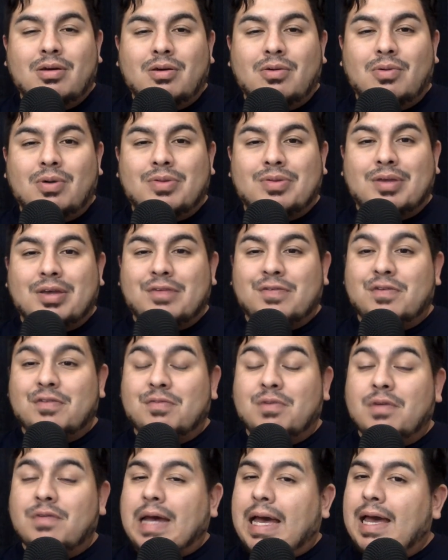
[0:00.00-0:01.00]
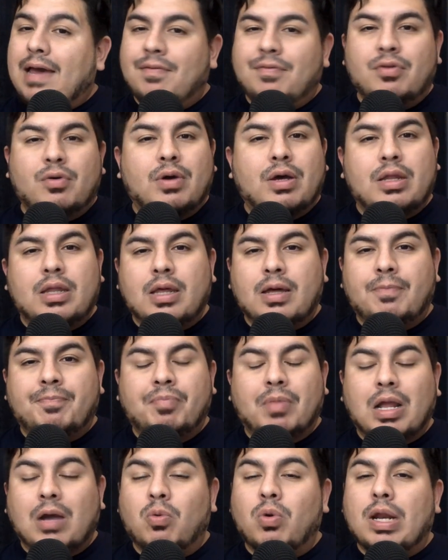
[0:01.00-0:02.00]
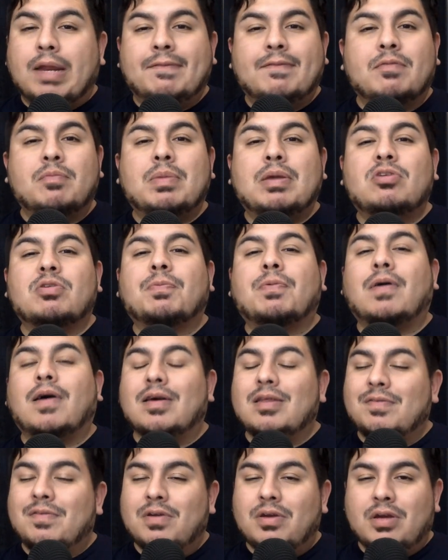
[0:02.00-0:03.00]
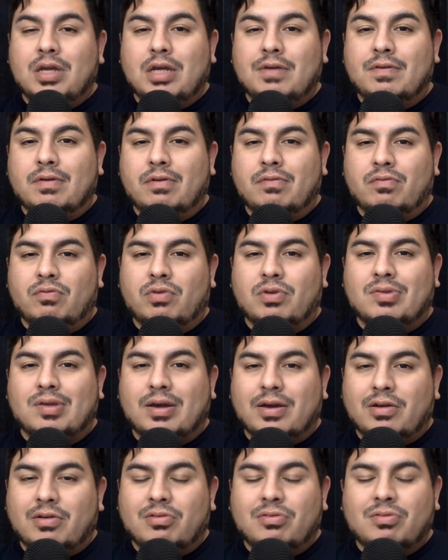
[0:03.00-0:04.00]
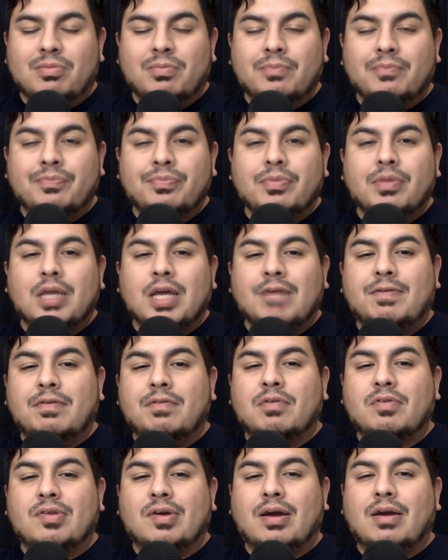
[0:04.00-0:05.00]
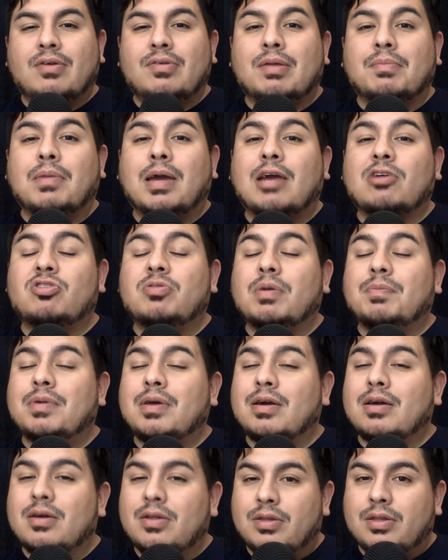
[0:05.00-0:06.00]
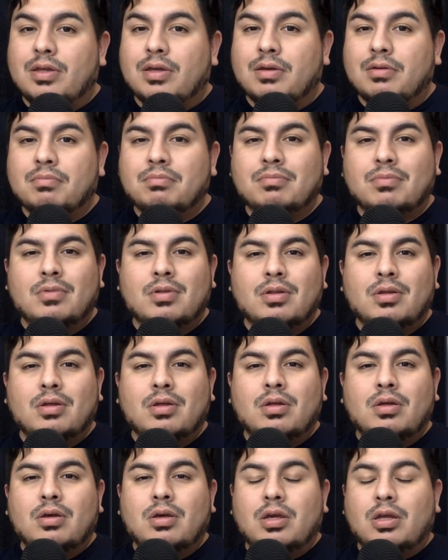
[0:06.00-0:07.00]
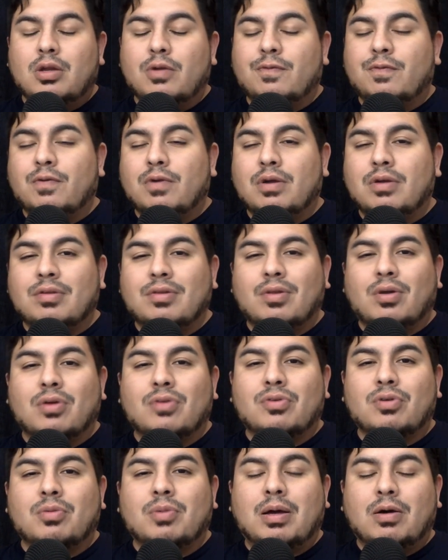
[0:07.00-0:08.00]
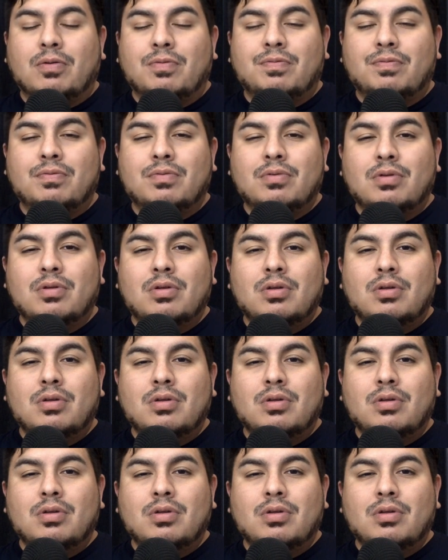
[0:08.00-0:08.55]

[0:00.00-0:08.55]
What's next for Smith? I have no idea. I wouldn't even be surprised if he retires. If he retires, that might be a good thing, you know, for his long-term health.